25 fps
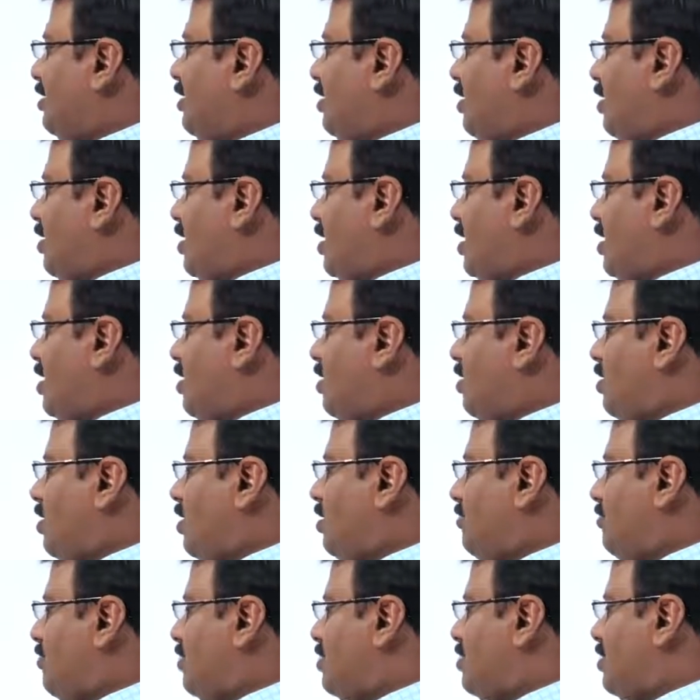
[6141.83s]
OR and NOR
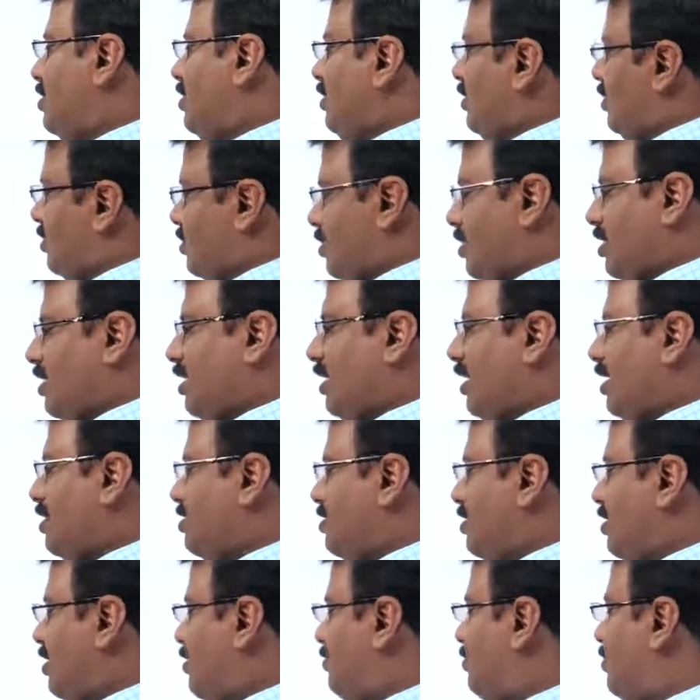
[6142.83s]
inversion, sorry,
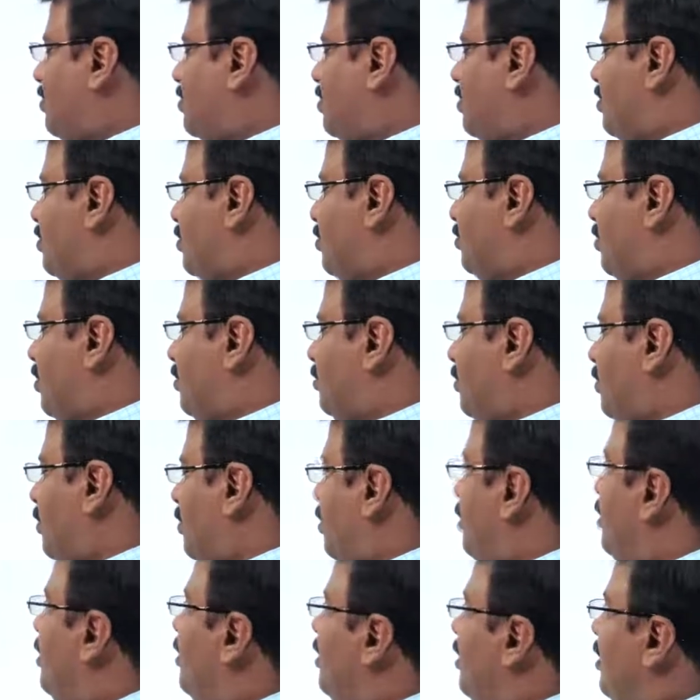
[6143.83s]
relation inversion, so 1 more.